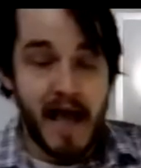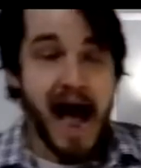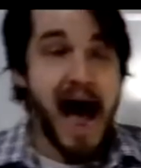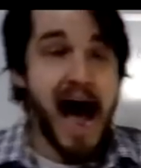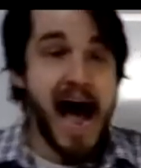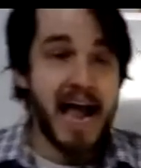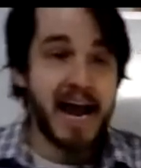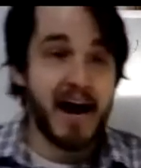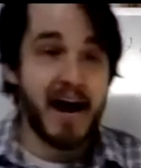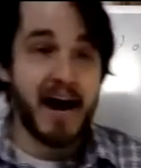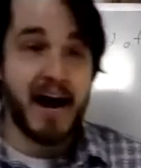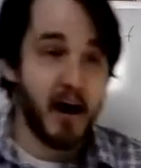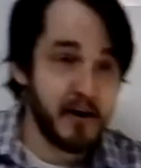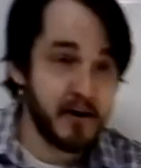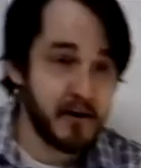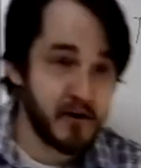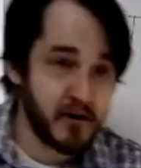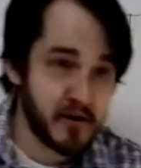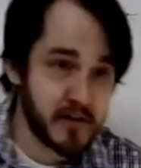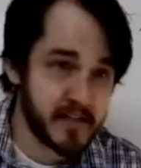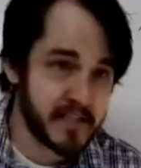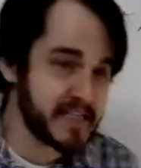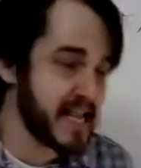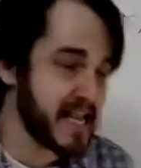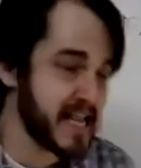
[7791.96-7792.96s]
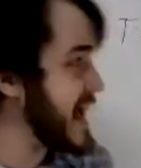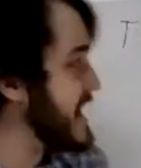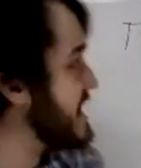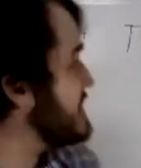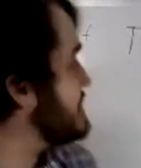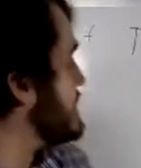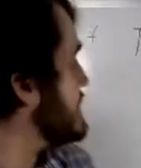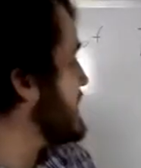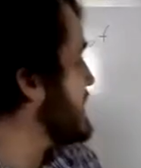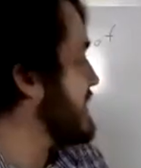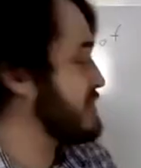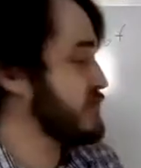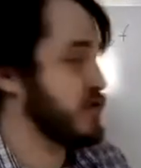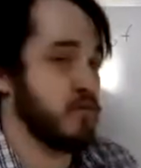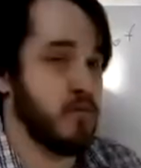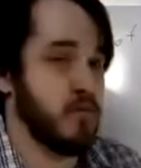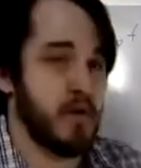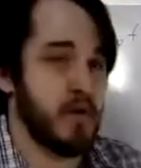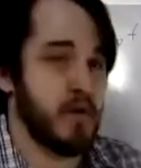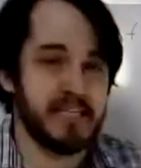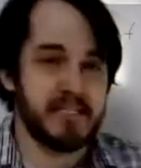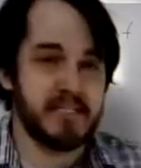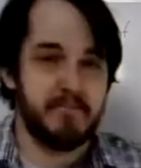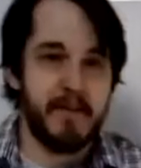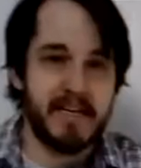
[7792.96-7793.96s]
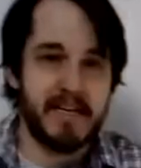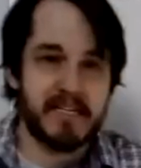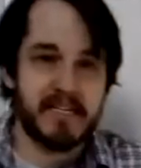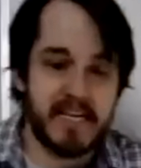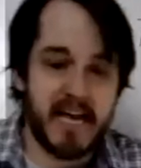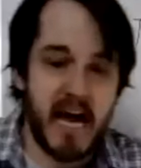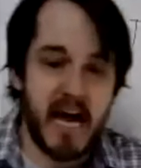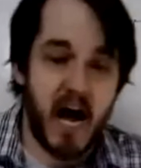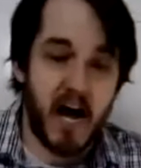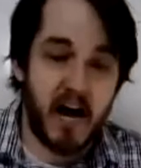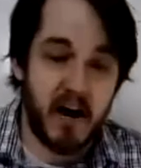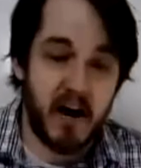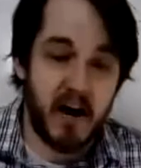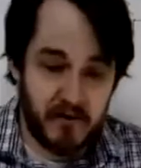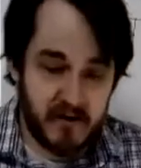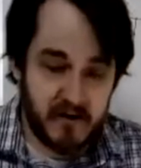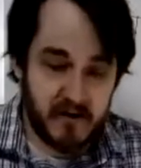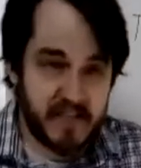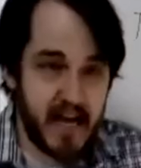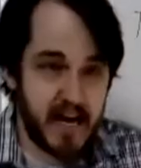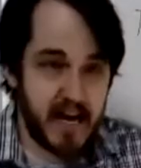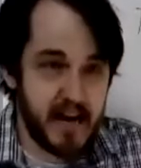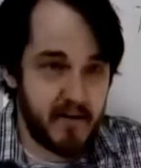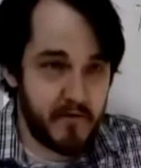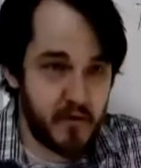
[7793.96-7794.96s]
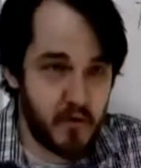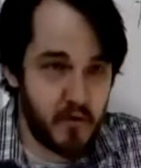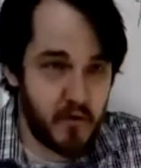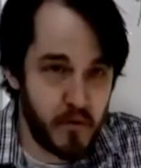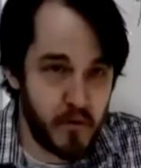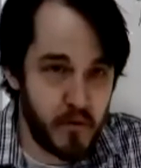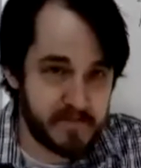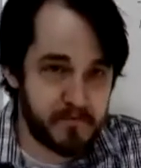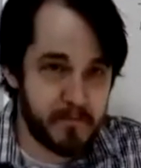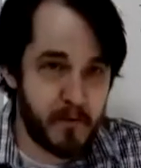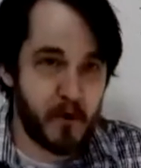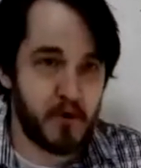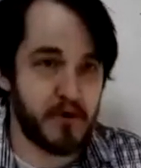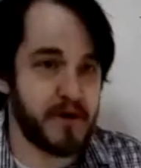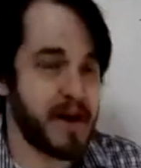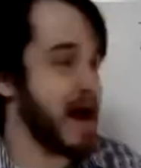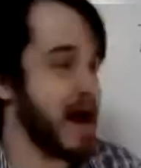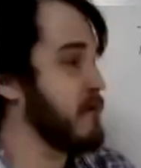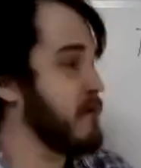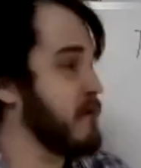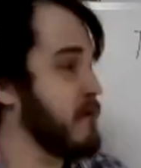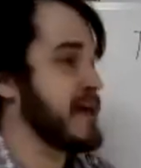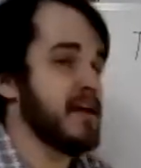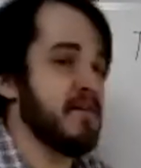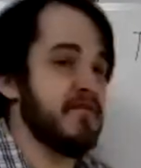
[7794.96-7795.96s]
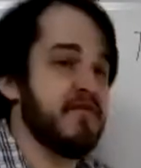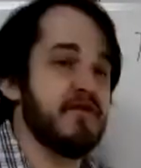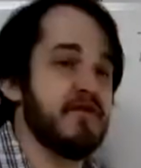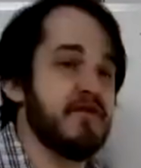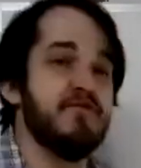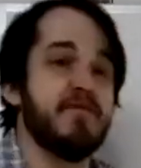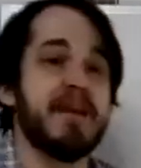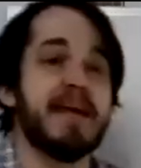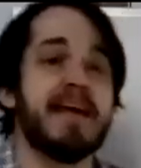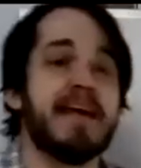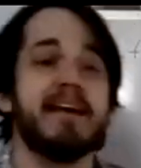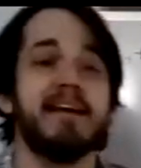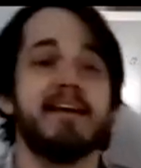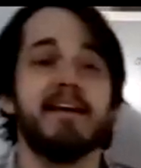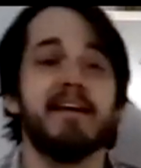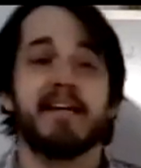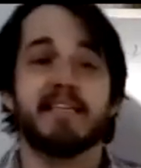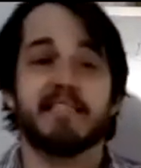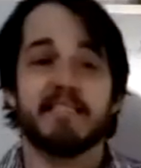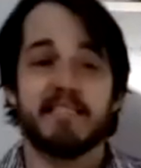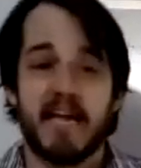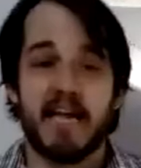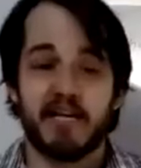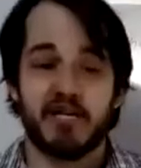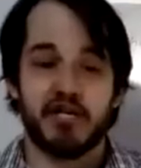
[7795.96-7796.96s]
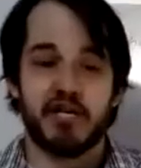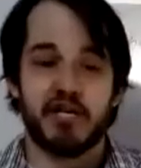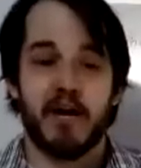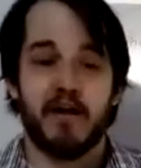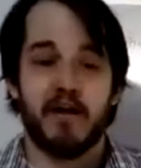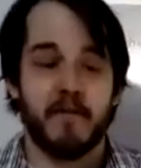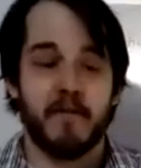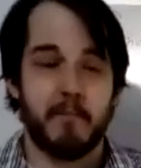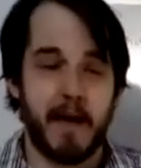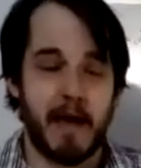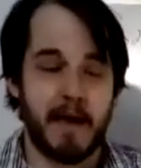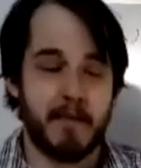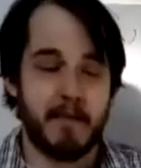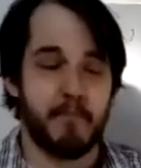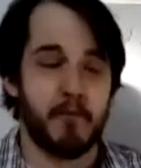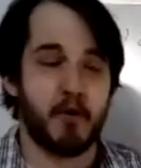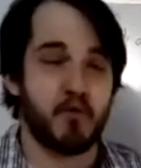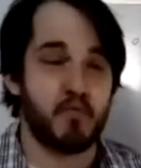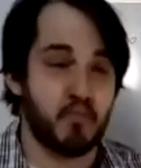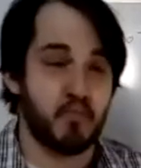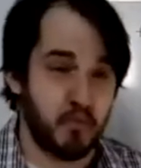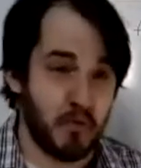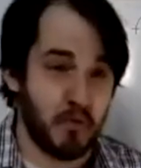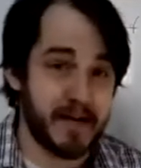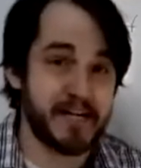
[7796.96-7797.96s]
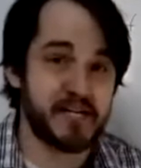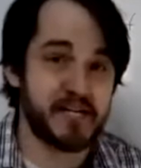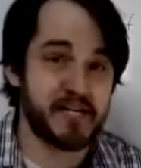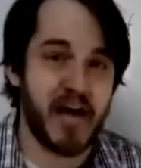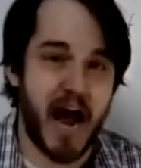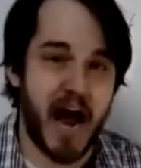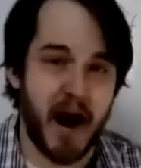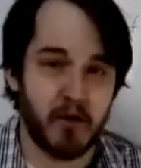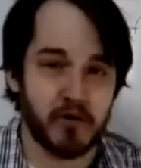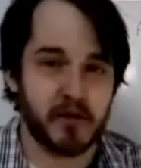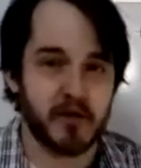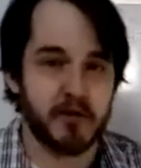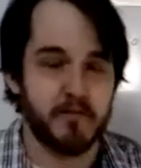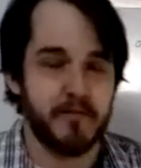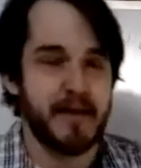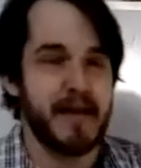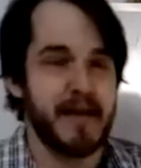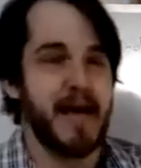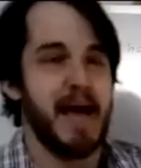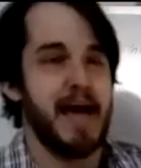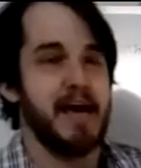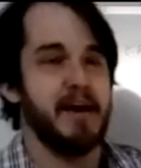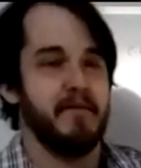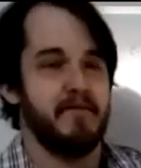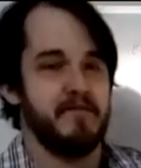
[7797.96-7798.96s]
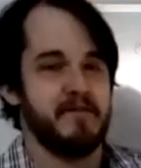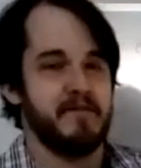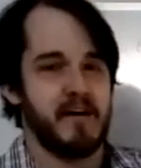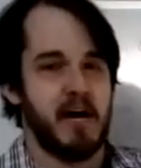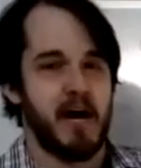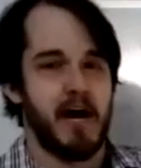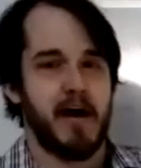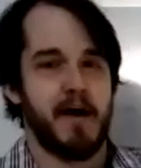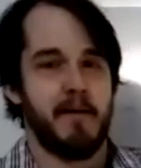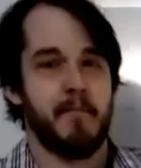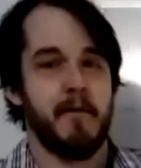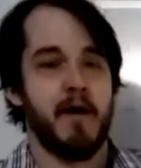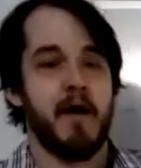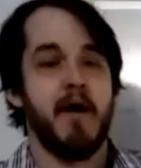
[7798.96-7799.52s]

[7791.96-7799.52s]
I understand that everyone is busy. I understand everyone is burned out. If you need an extension on the paper, reach out to me ahead of time.